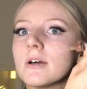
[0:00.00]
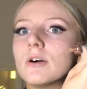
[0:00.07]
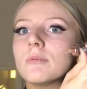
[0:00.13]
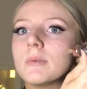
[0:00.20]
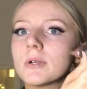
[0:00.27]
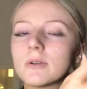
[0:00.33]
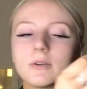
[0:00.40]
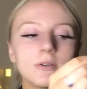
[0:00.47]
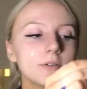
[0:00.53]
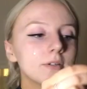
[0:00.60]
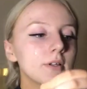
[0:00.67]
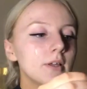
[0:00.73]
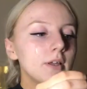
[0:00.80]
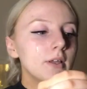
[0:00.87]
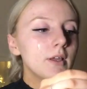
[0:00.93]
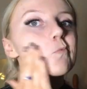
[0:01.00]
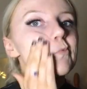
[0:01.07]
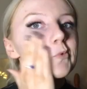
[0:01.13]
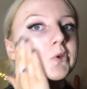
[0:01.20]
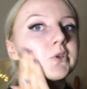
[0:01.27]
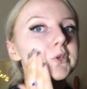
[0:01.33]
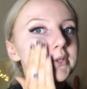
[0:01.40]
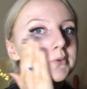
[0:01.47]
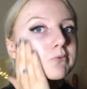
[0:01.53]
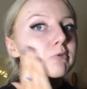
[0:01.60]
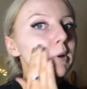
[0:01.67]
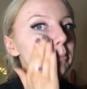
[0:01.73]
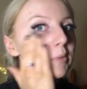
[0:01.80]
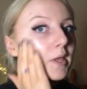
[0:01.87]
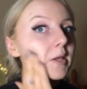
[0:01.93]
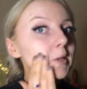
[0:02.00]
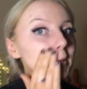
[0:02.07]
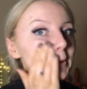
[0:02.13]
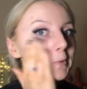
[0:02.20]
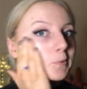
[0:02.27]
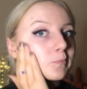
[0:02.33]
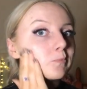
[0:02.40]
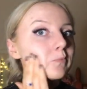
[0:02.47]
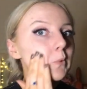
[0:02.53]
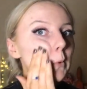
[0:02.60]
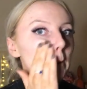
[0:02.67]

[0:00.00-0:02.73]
oh my god. You just rub that in.